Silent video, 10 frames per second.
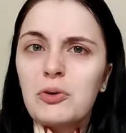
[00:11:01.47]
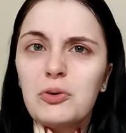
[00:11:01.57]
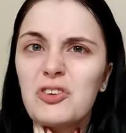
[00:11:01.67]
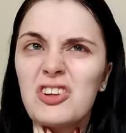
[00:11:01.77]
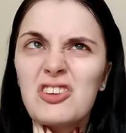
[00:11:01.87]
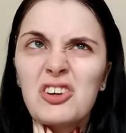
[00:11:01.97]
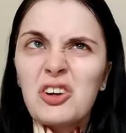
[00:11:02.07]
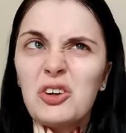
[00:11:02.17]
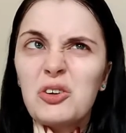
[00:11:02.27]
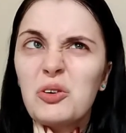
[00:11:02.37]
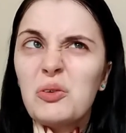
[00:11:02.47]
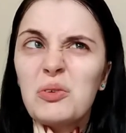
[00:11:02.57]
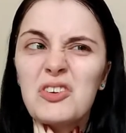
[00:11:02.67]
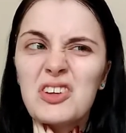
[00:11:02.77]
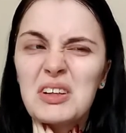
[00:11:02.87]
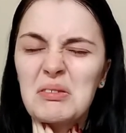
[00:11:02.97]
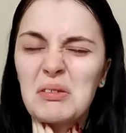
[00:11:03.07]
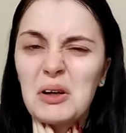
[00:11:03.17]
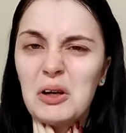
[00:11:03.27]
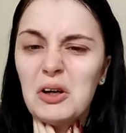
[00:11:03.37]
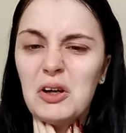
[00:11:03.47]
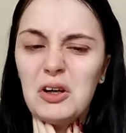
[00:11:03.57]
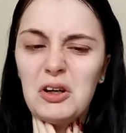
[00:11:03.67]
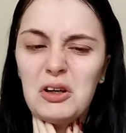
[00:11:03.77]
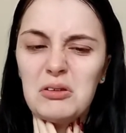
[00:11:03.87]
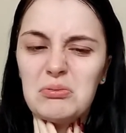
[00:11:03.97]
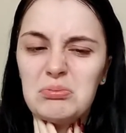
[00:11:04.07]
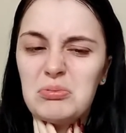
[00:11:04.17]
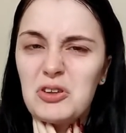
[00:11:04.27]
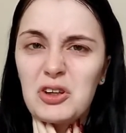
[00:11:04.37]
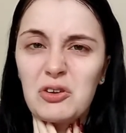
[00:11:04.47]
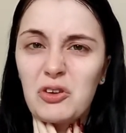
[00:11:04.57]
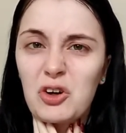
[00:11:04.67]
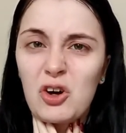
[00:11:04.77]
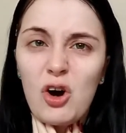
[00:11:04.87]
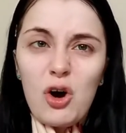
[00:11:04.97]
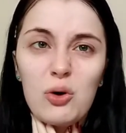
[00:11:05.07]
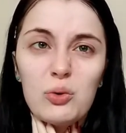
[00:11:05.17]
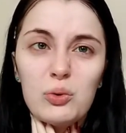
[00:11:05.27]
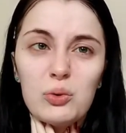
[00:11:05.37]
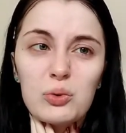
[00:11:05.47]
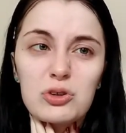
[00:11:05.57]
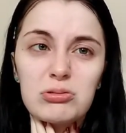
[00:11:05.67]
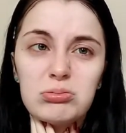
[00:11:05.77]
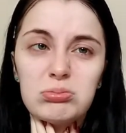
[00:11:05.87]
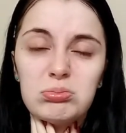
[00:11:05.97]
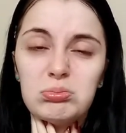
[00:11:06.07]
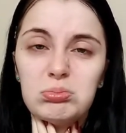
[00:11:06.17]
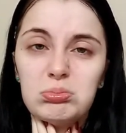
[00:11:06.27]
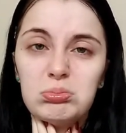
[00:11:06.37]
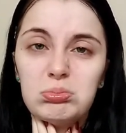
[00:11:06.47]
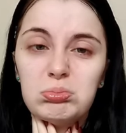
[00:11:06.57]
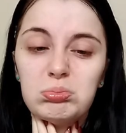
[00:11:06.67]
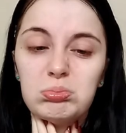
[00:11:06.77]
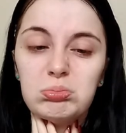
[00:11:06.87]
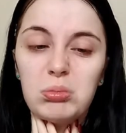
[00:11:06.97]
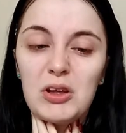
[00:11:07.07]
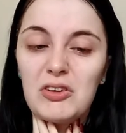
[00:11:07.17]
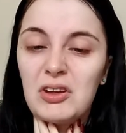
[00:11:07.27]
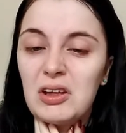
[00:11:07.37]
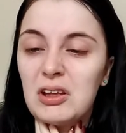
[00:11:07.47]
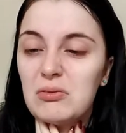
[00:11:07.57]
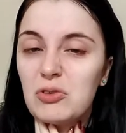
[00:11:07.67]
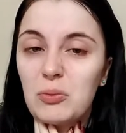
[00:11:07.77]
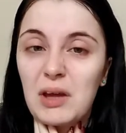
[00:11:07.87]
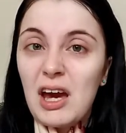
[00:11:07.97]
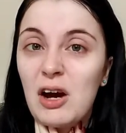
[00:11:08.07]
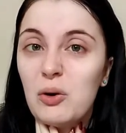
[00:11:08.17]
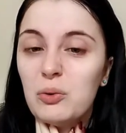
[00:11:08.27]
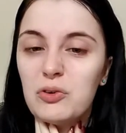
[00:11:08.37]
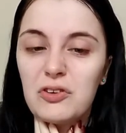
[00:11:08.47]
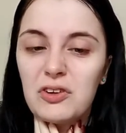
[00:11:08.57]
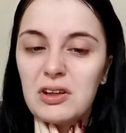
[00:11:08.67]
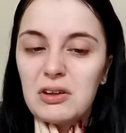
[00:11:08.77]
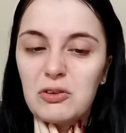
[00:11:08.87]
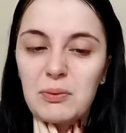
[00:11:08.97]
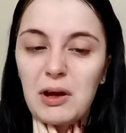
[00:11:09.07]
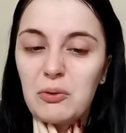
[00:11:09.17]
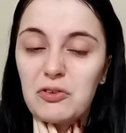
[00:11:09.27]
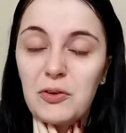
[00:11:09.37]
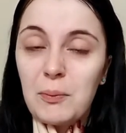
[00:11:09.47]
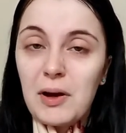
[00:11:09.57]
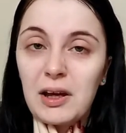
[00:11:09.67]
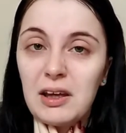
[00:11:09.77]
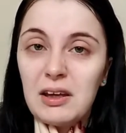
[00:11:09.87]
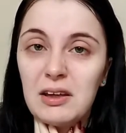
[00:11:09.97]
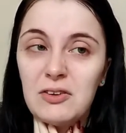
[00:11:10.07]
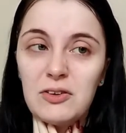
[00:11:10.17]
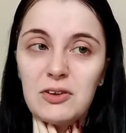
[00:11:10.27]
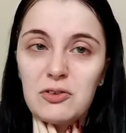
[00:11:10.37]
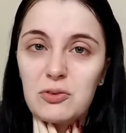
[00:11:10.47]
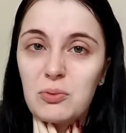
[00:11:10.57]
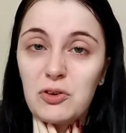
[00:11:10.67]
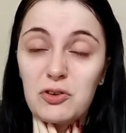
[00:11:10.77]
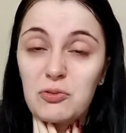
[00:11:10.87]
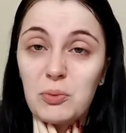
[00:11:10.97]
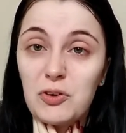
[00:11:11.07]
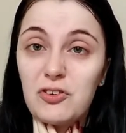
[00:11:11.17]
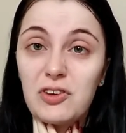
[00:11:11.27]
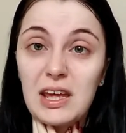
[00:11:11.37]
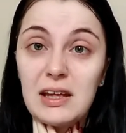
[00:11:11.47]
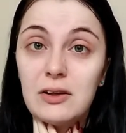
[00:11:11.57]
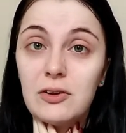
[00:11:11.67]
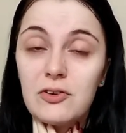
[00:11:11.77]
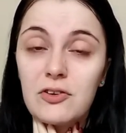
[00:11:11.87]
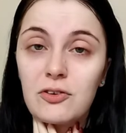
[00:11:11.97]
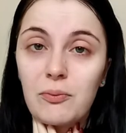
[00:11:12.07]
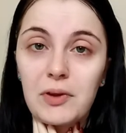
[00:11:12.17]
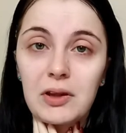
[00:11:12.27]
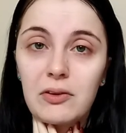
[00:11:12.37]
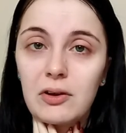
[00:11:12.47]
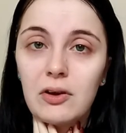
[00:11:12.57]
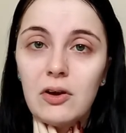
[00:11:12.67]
caused it to curdle? Was it the cold? Is it something else? Is it something else in the packet? Was it just my skin? Is it something that